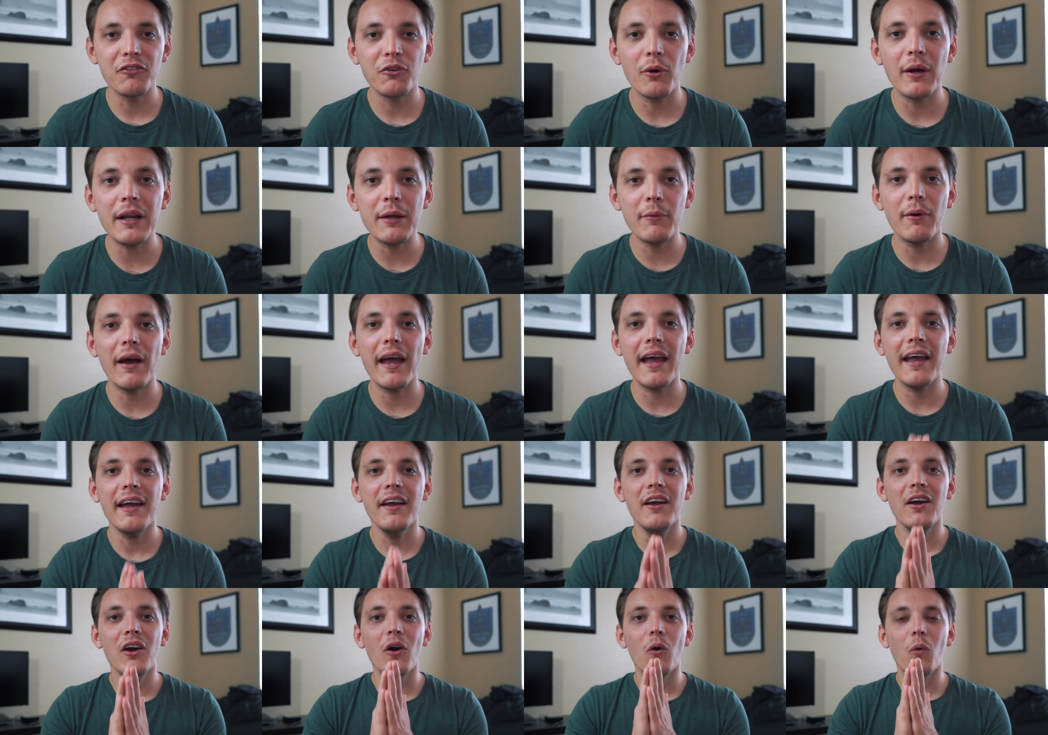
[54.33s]
So
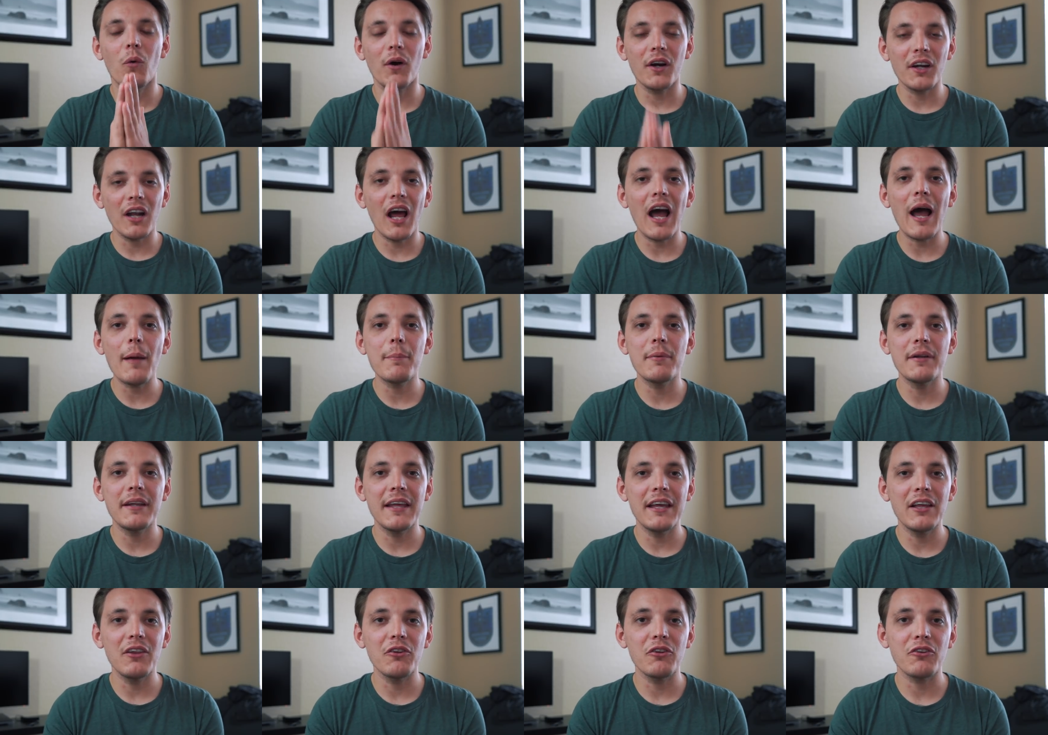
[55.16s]
anyway, we're gonna hop
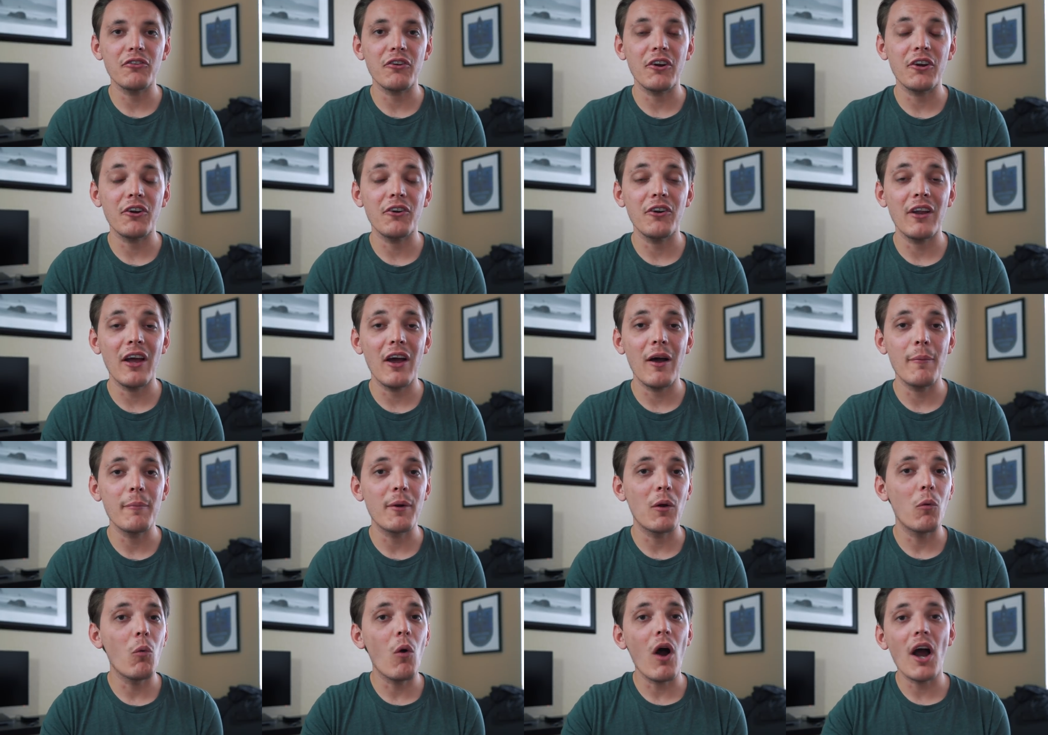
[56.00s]
into Illustrator now. I'm
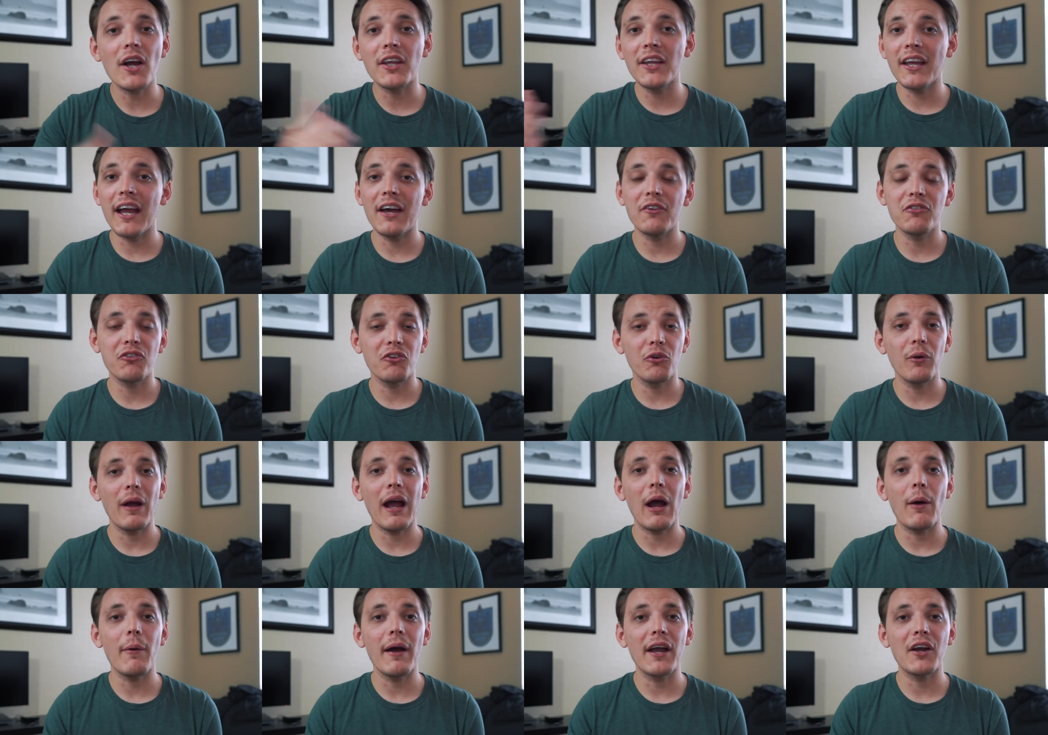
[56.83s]
gonna walk you guys
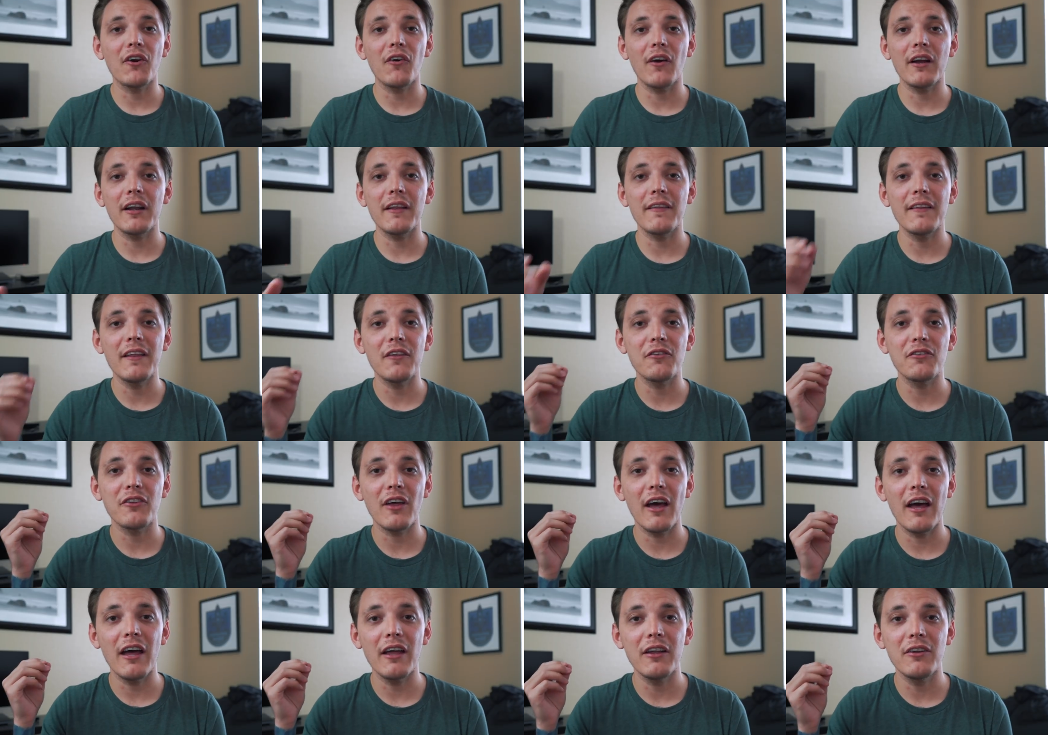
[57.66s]
through how I created
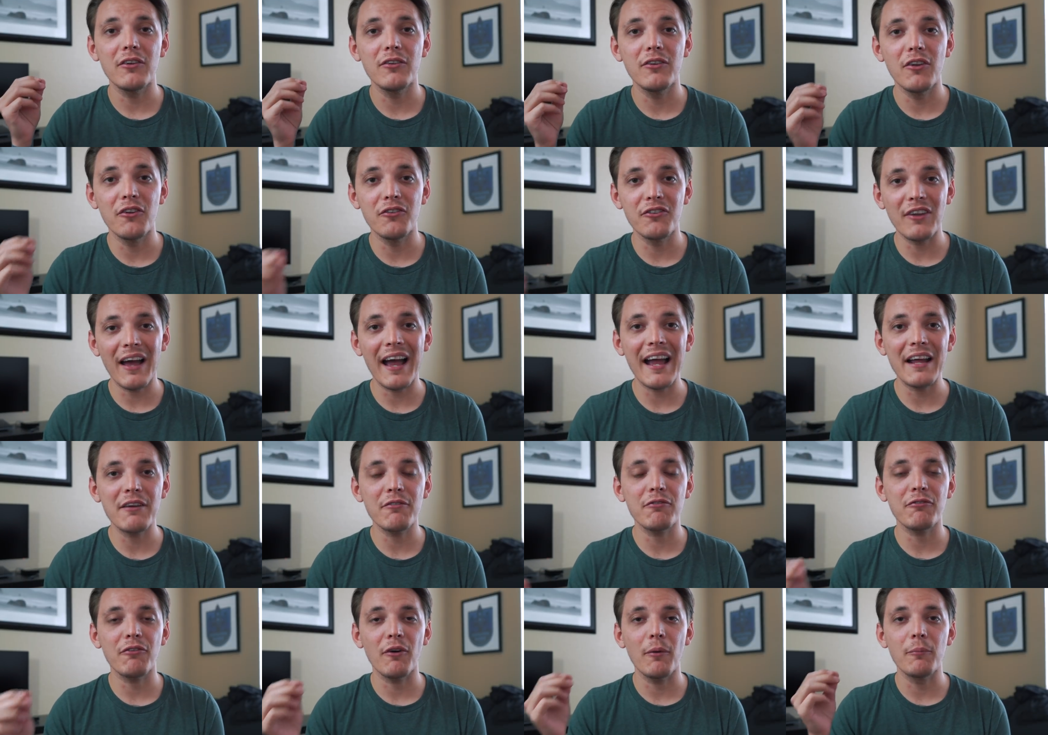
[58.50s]
this uh,
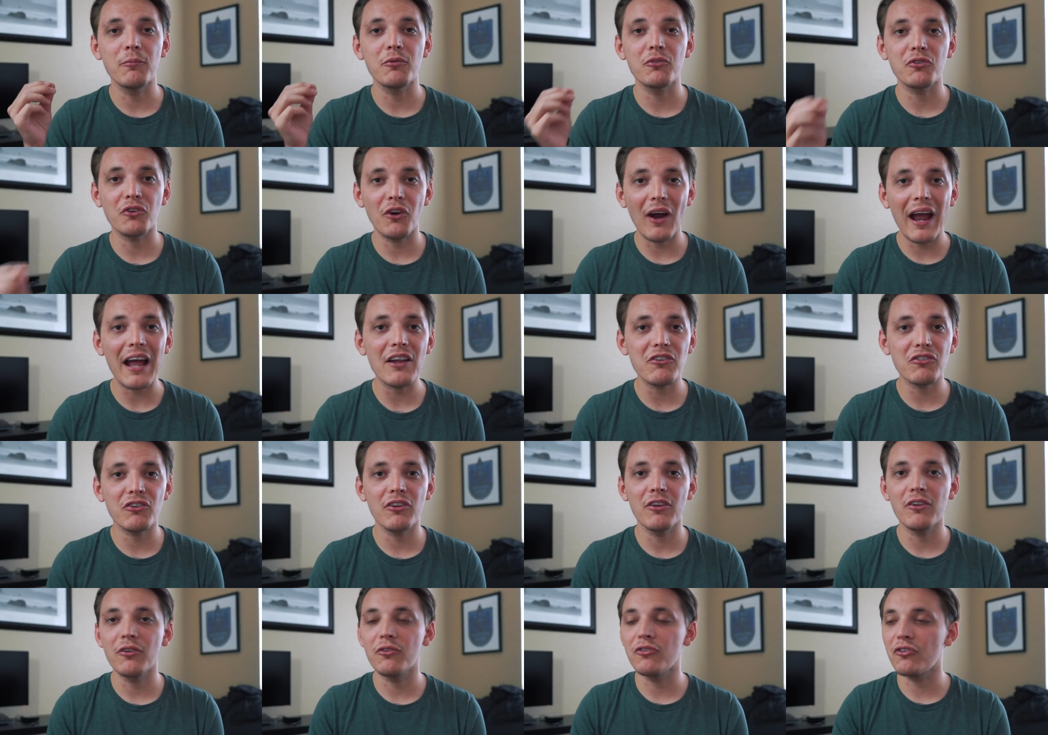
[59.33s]
design from
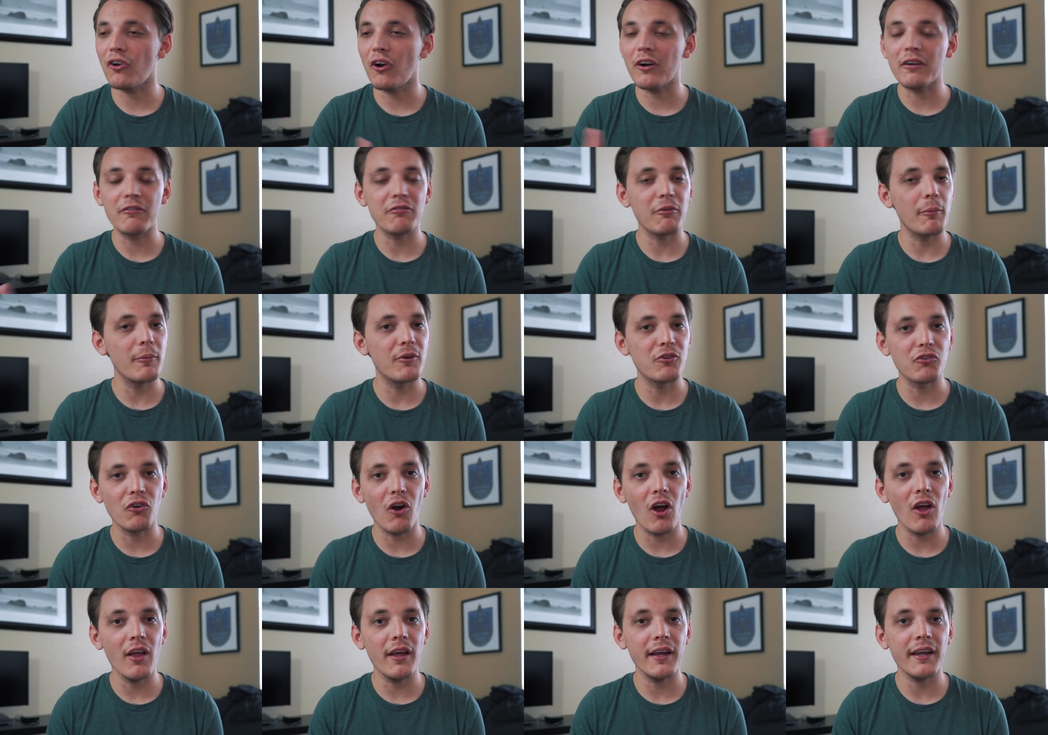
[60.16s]
scratch, starting from a
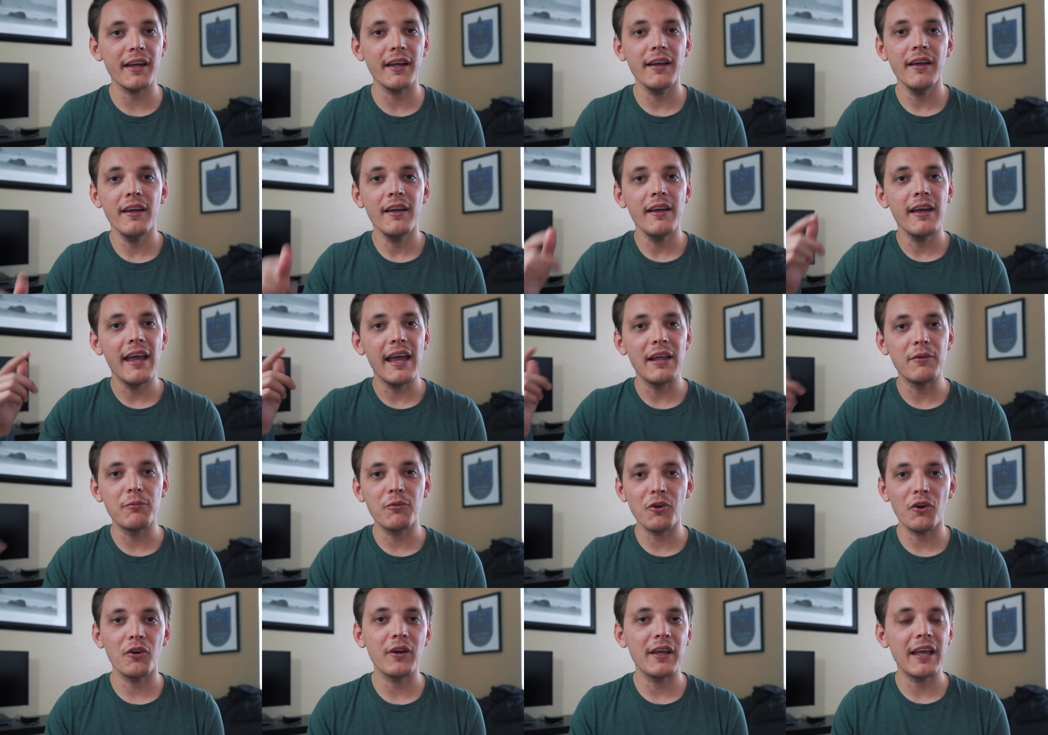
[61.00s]
drawing
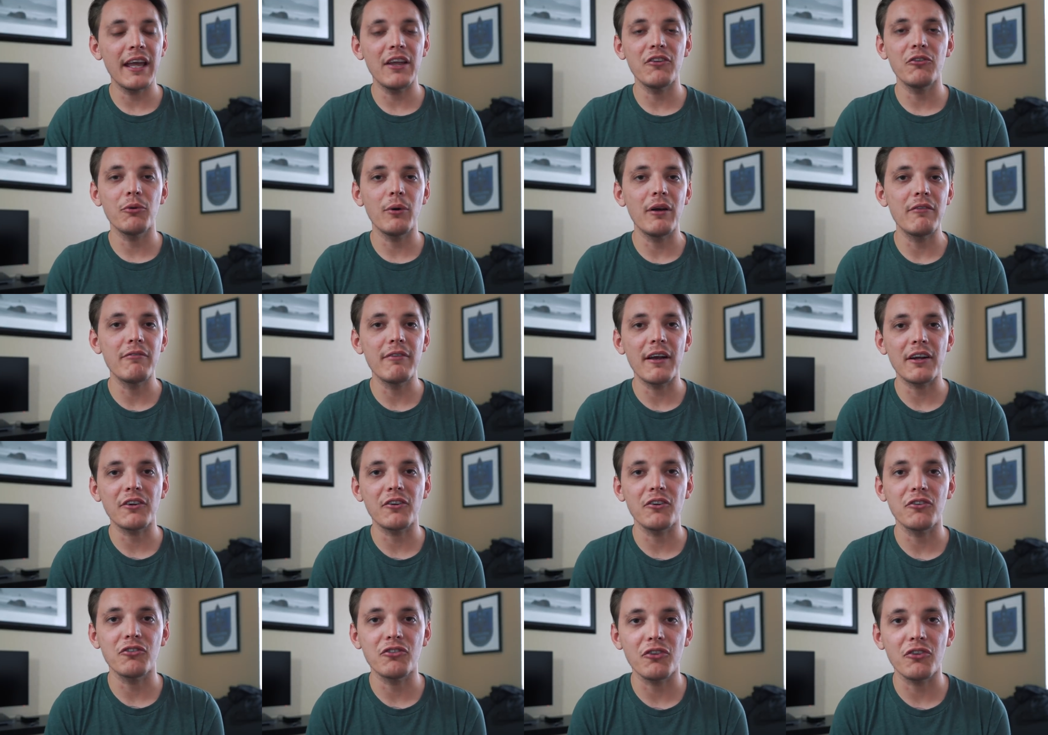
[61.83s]
and turning it into a vector